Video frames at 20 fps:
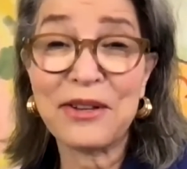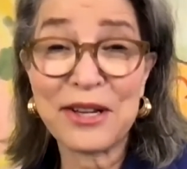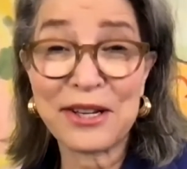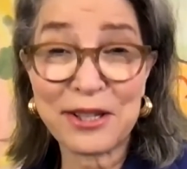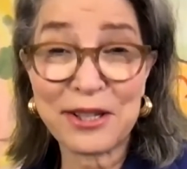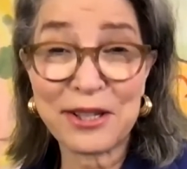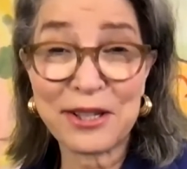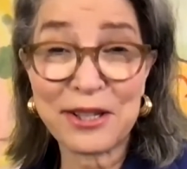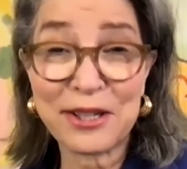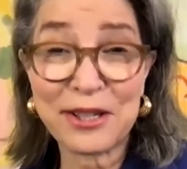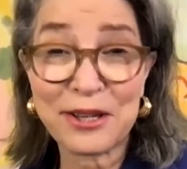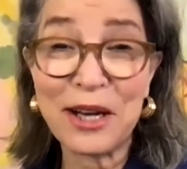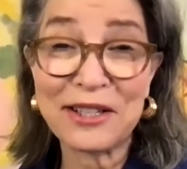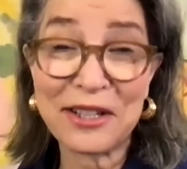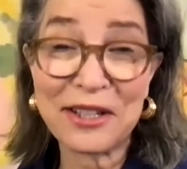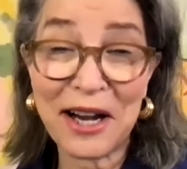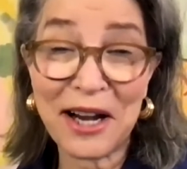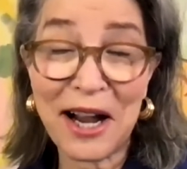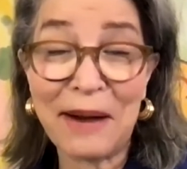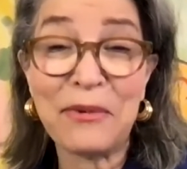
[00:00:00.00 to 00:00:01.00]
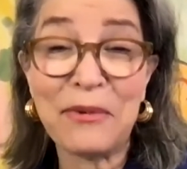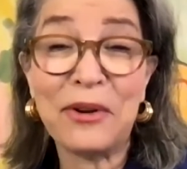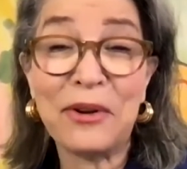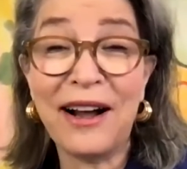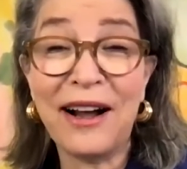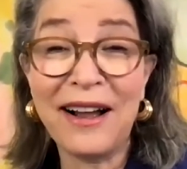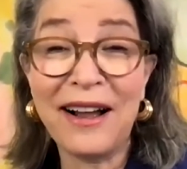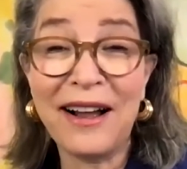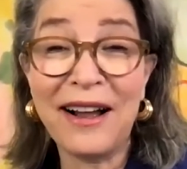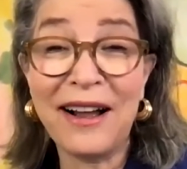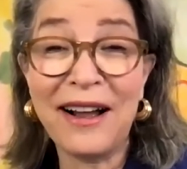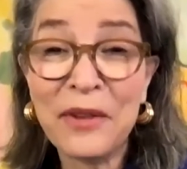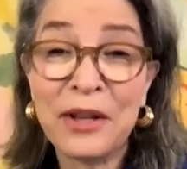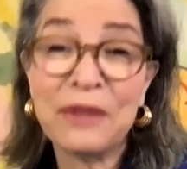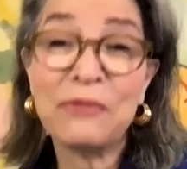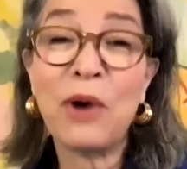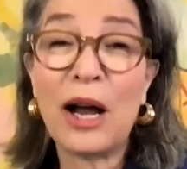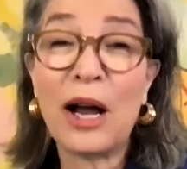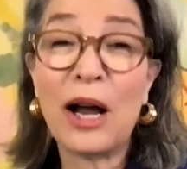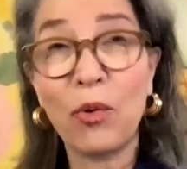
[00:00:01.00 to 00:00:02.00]
And this is one time,
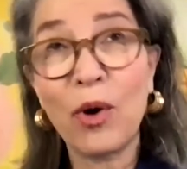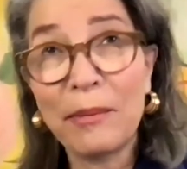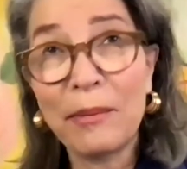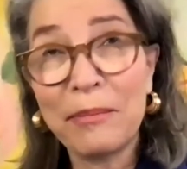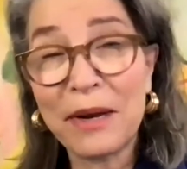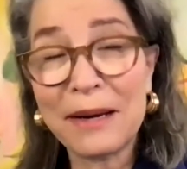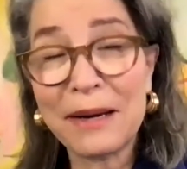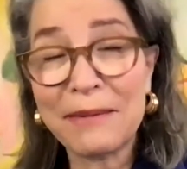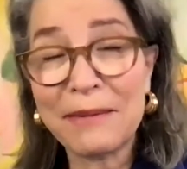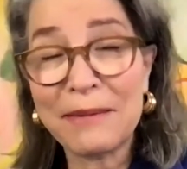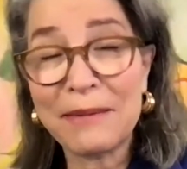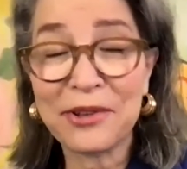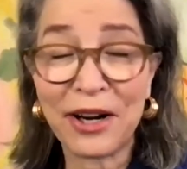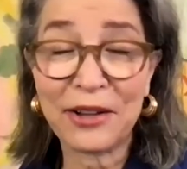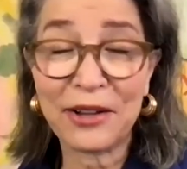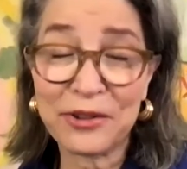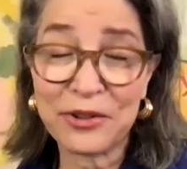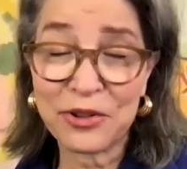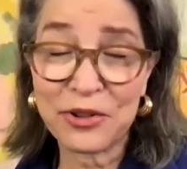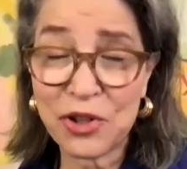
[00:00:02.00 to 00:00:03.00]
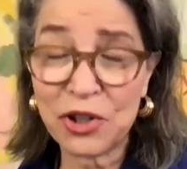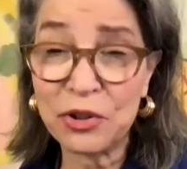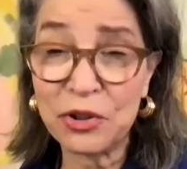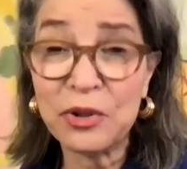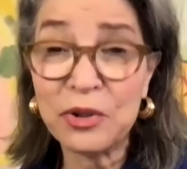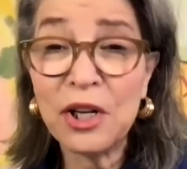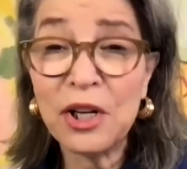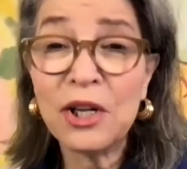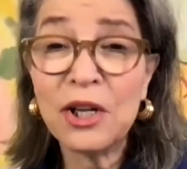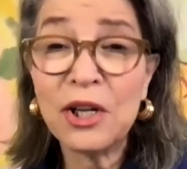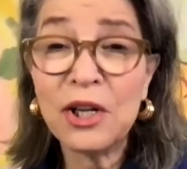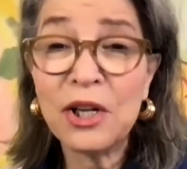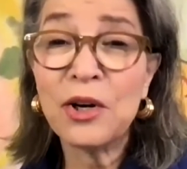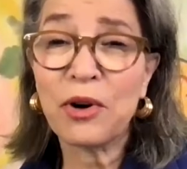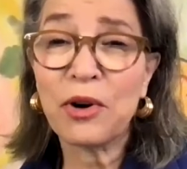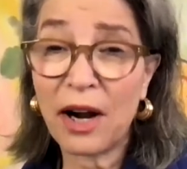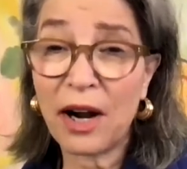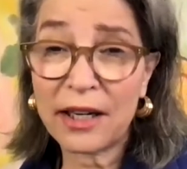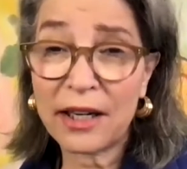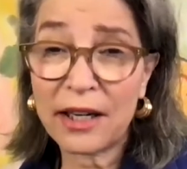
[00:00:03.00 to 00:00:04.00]
maybe there are others too,
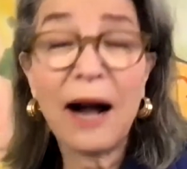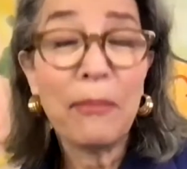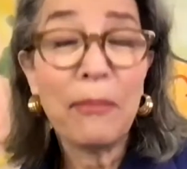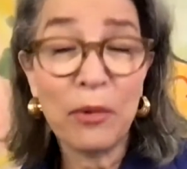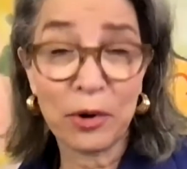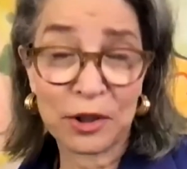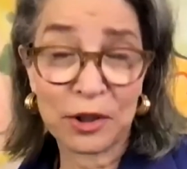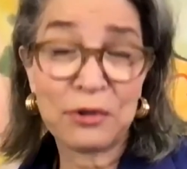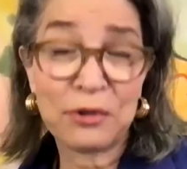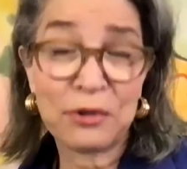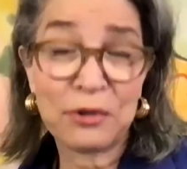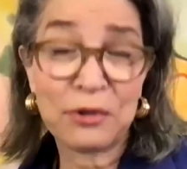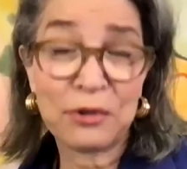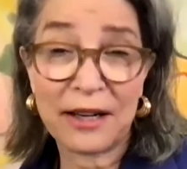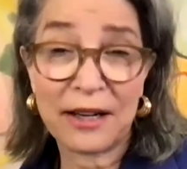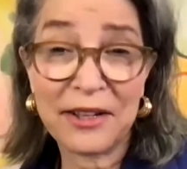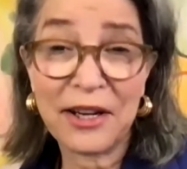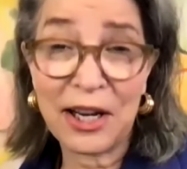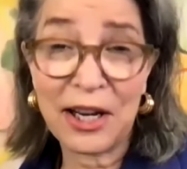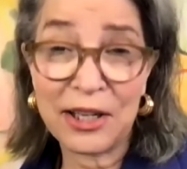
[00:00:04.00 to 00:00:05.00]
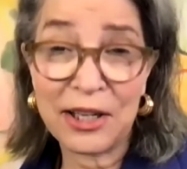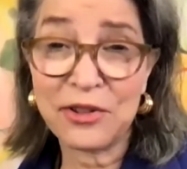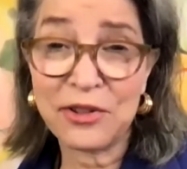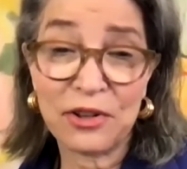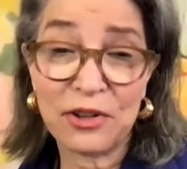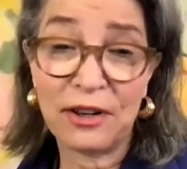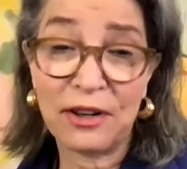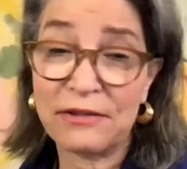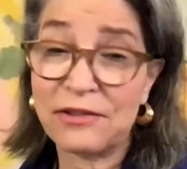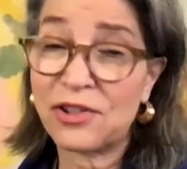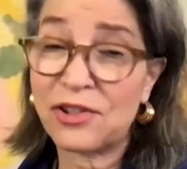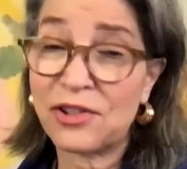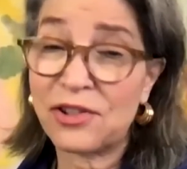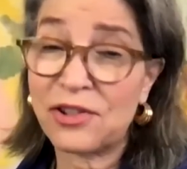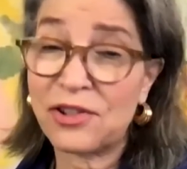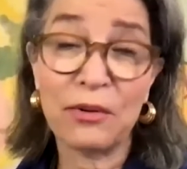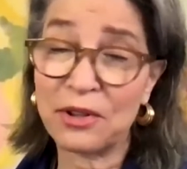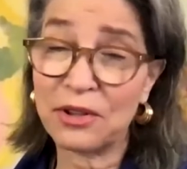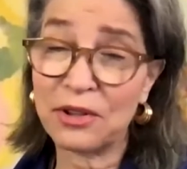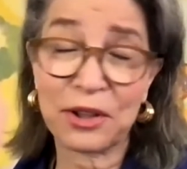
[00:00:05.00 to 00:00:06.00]
where I got more credit than I deserve.
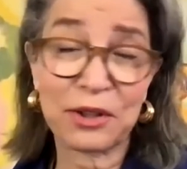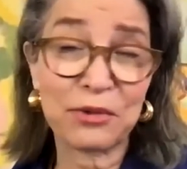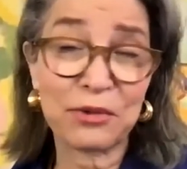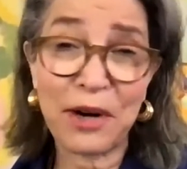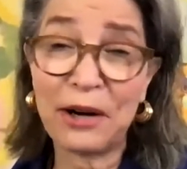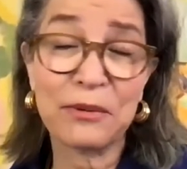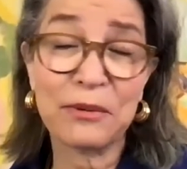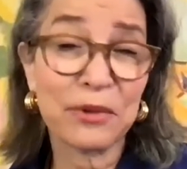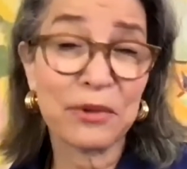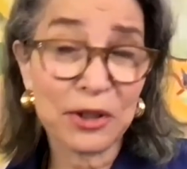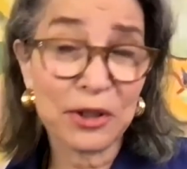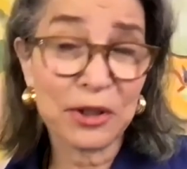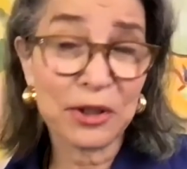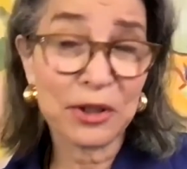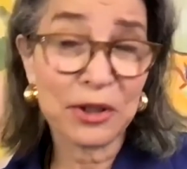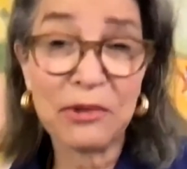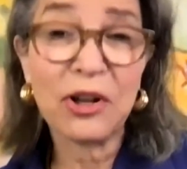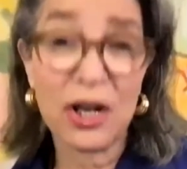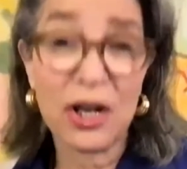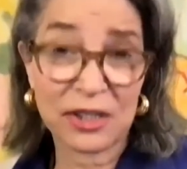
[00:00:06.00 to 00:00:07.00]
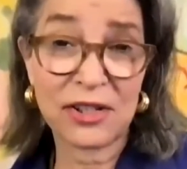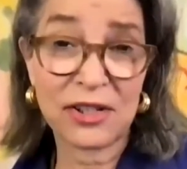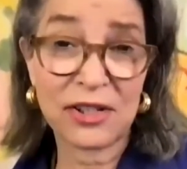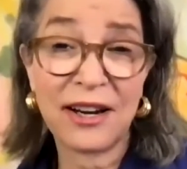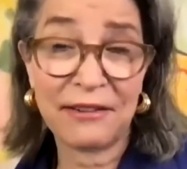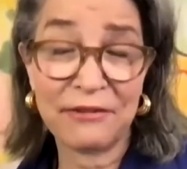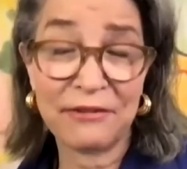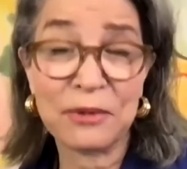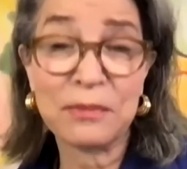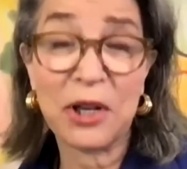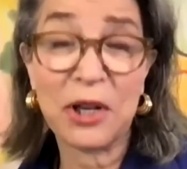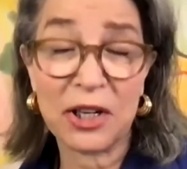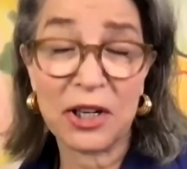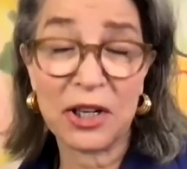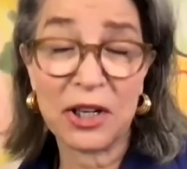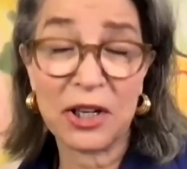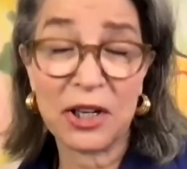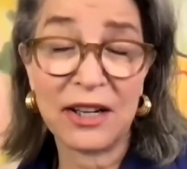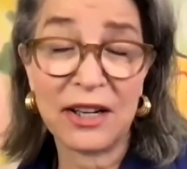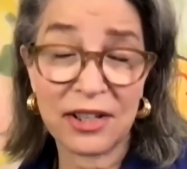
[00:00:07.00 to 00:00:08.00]
So the credit really belongs to
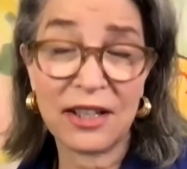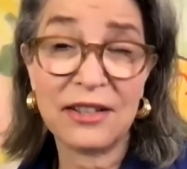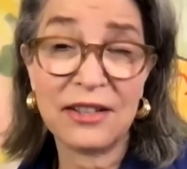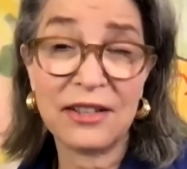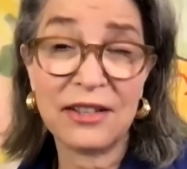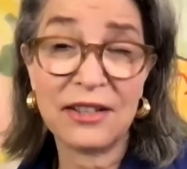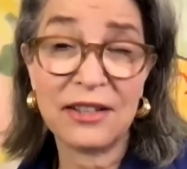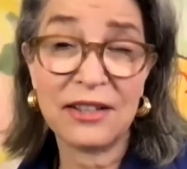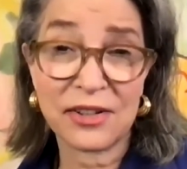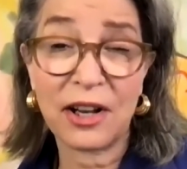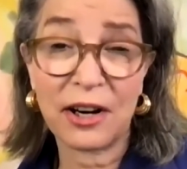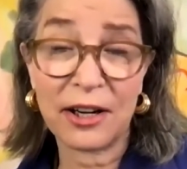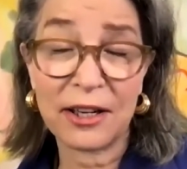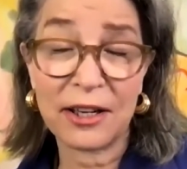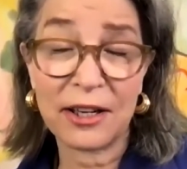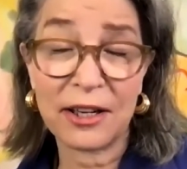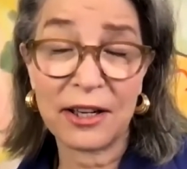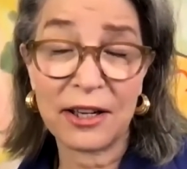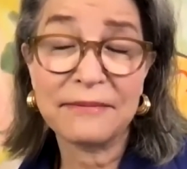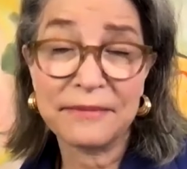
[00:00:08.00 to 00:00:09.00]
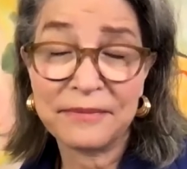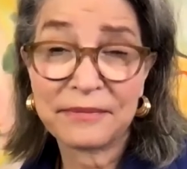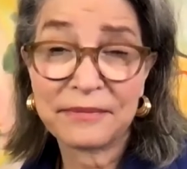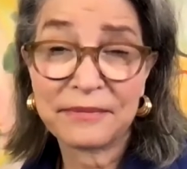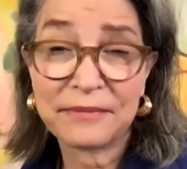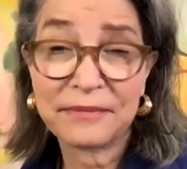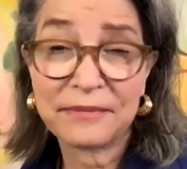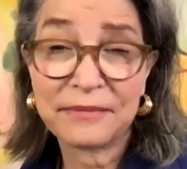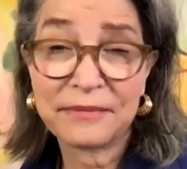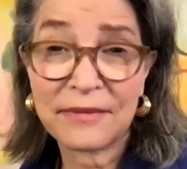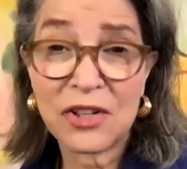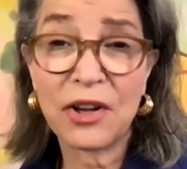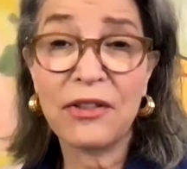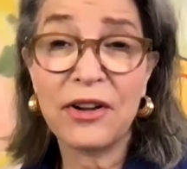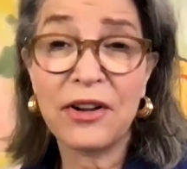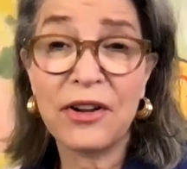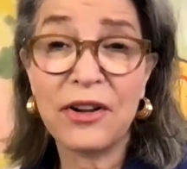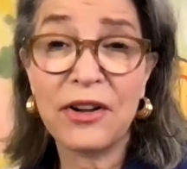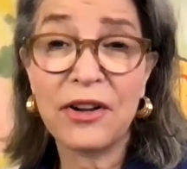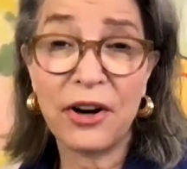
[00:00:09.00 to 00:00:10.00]
everybody else on this study.
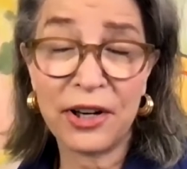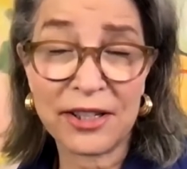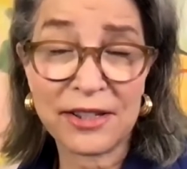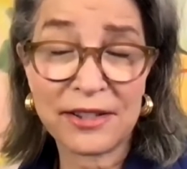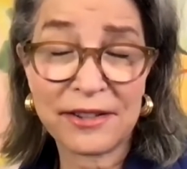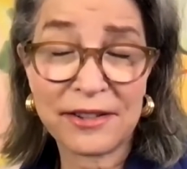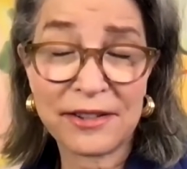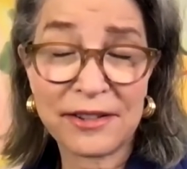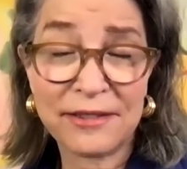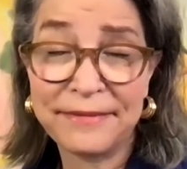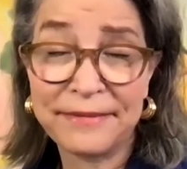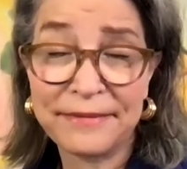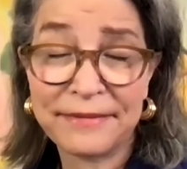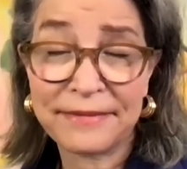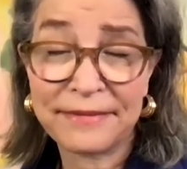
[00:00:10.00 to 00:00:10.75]
So there it is.